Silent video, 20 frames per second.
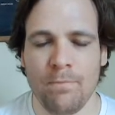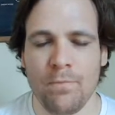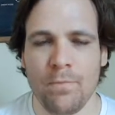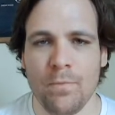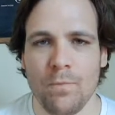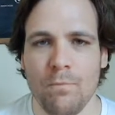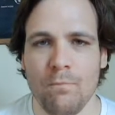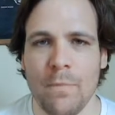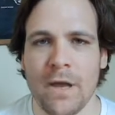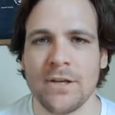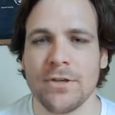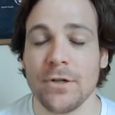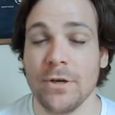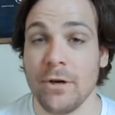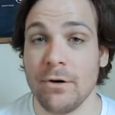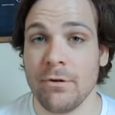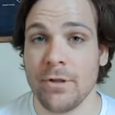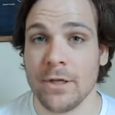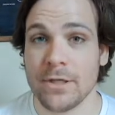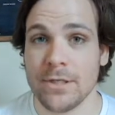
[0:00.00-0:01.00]
mental
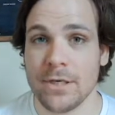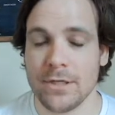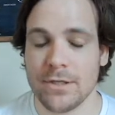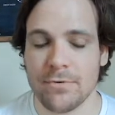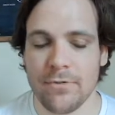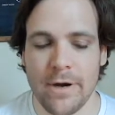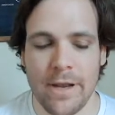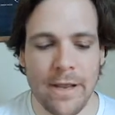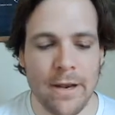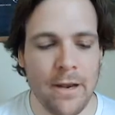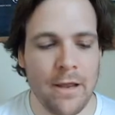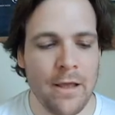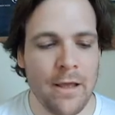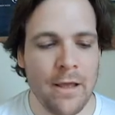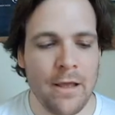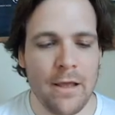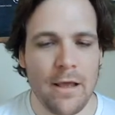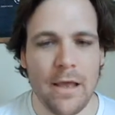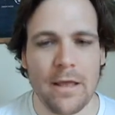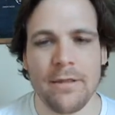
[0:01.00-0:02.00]
illnesses, right?
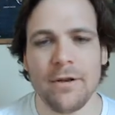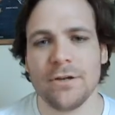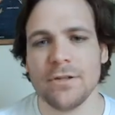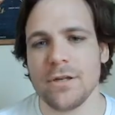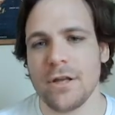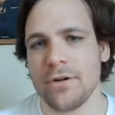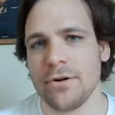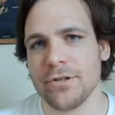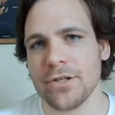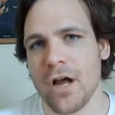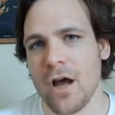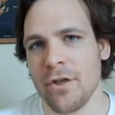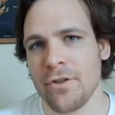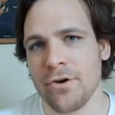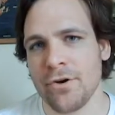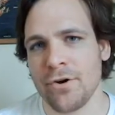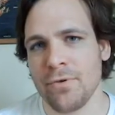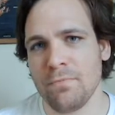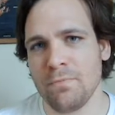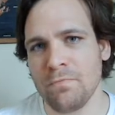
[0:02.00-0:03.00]
And there's
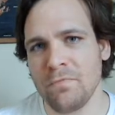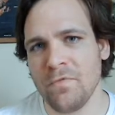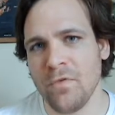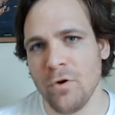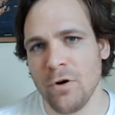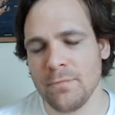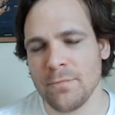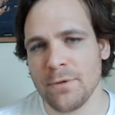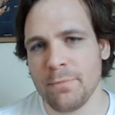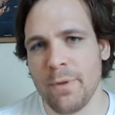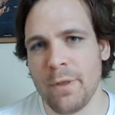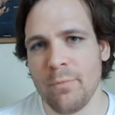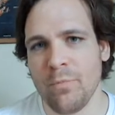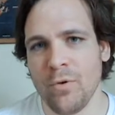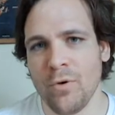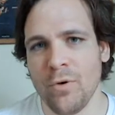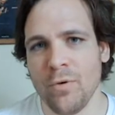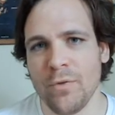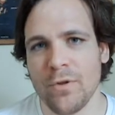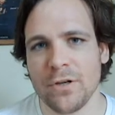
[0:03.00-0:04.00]
other forms of
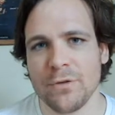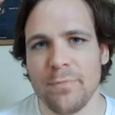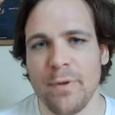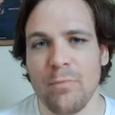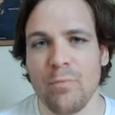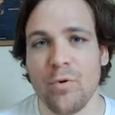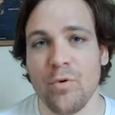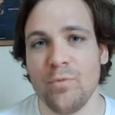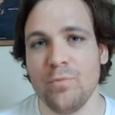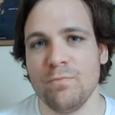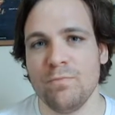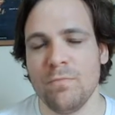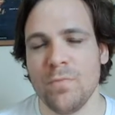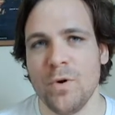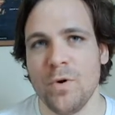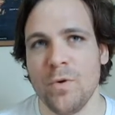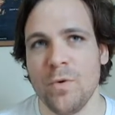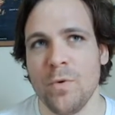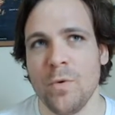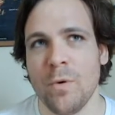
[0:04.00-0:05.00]
people. There's people
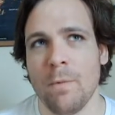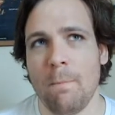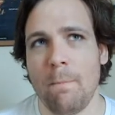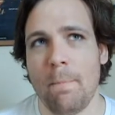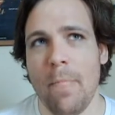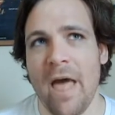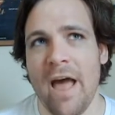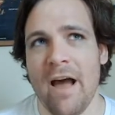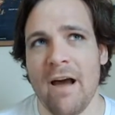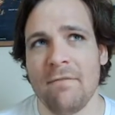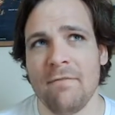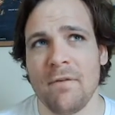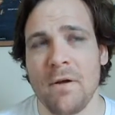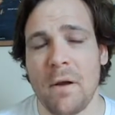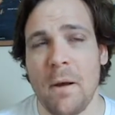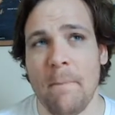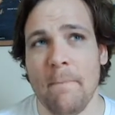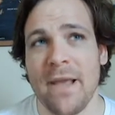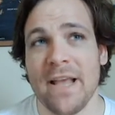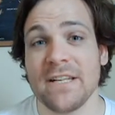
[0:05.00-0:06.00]
who have
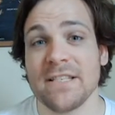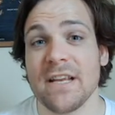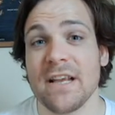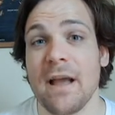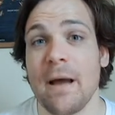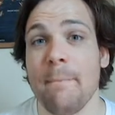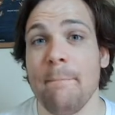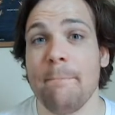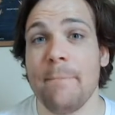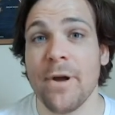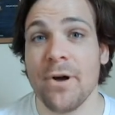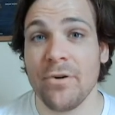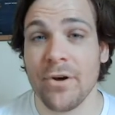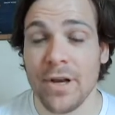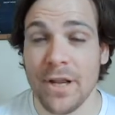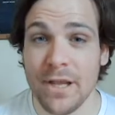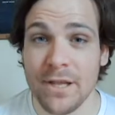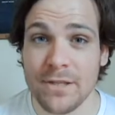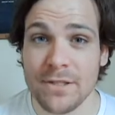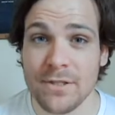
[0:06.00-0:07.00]
amazing
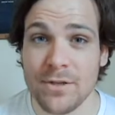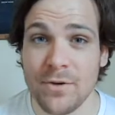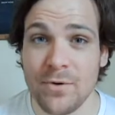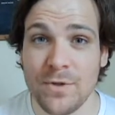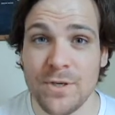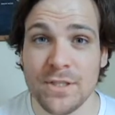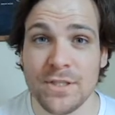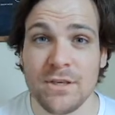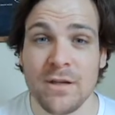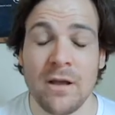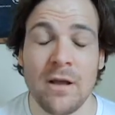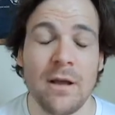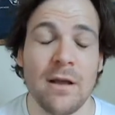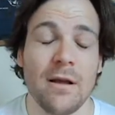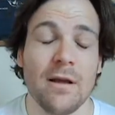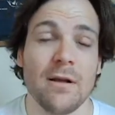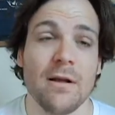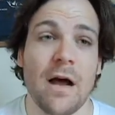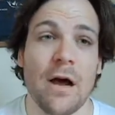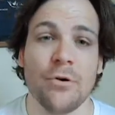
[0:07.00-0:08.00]
abilities who just
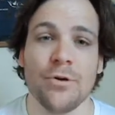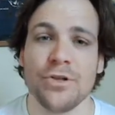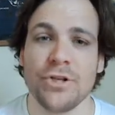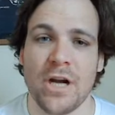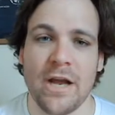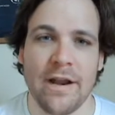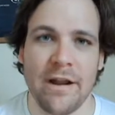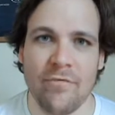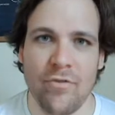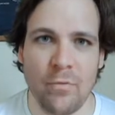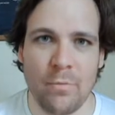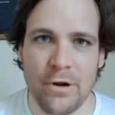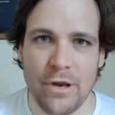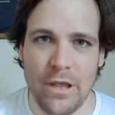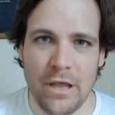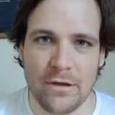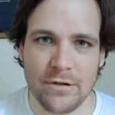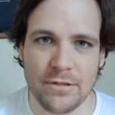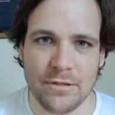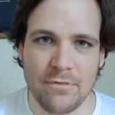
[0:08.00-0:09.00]
outshine everybody
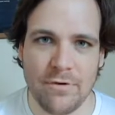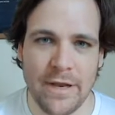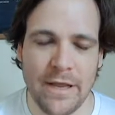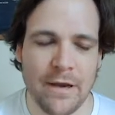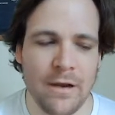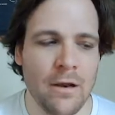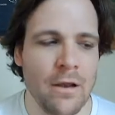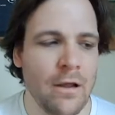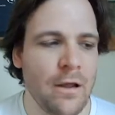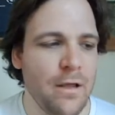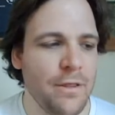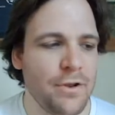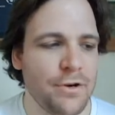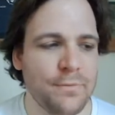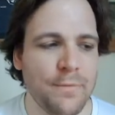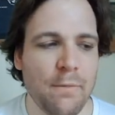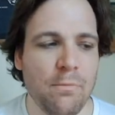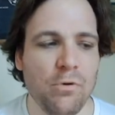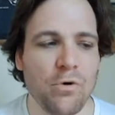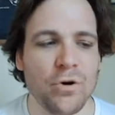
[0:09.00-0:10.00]
else, right? There's
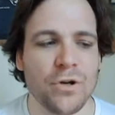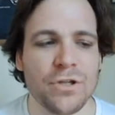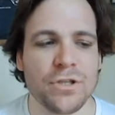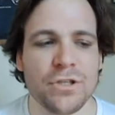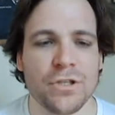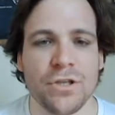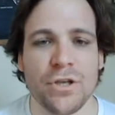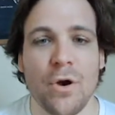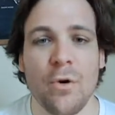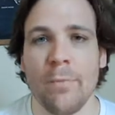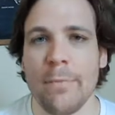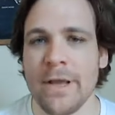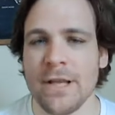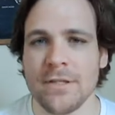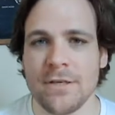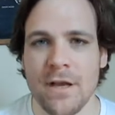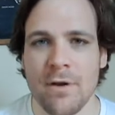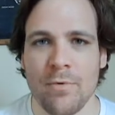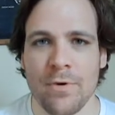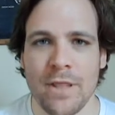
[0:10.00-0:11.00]
people who are just so
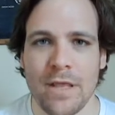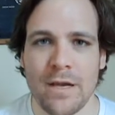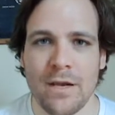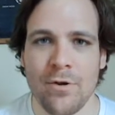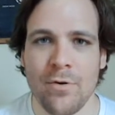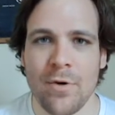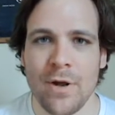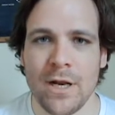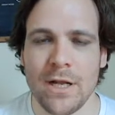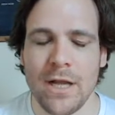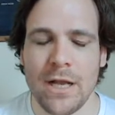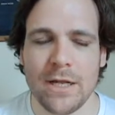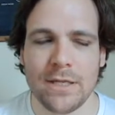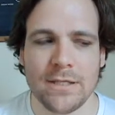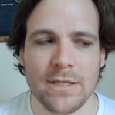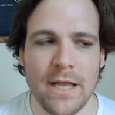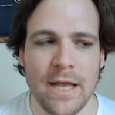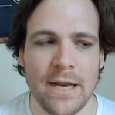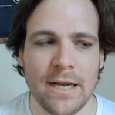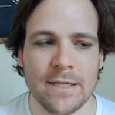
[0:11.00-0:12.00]
amazing at what they do, and
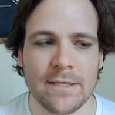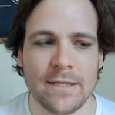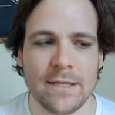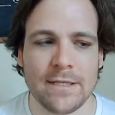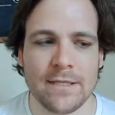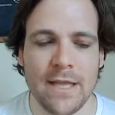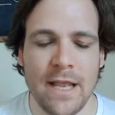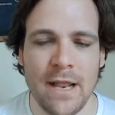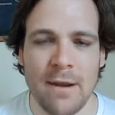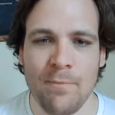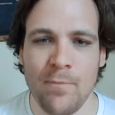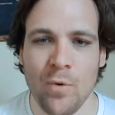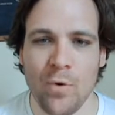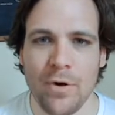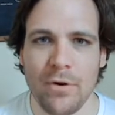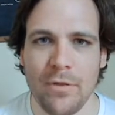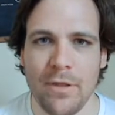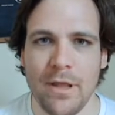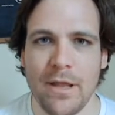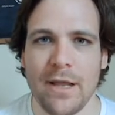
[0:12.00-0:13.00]
it's this
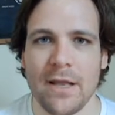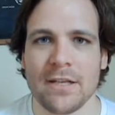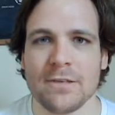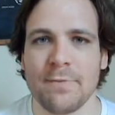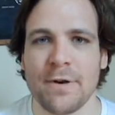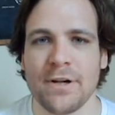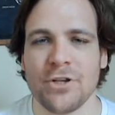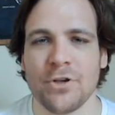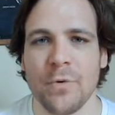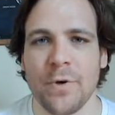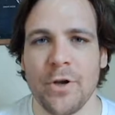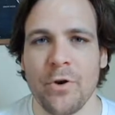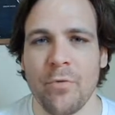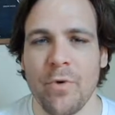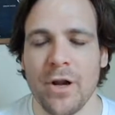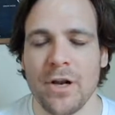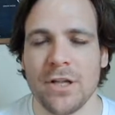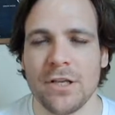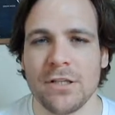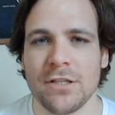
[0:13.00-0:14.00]
inborn thing, especially when you
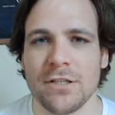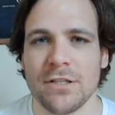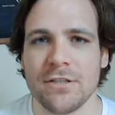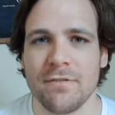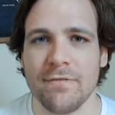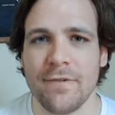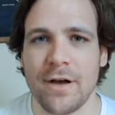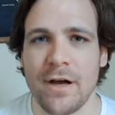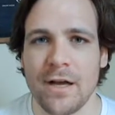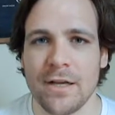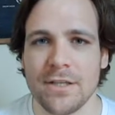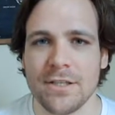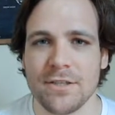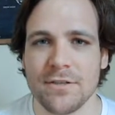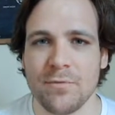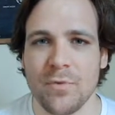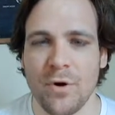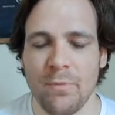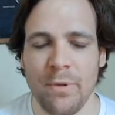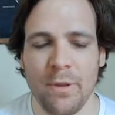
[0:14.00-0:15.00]
run into savants,
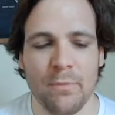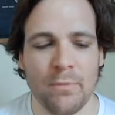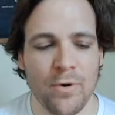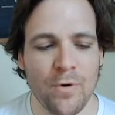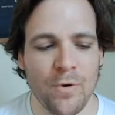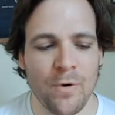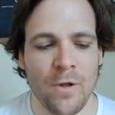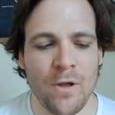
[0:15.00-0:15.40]
where people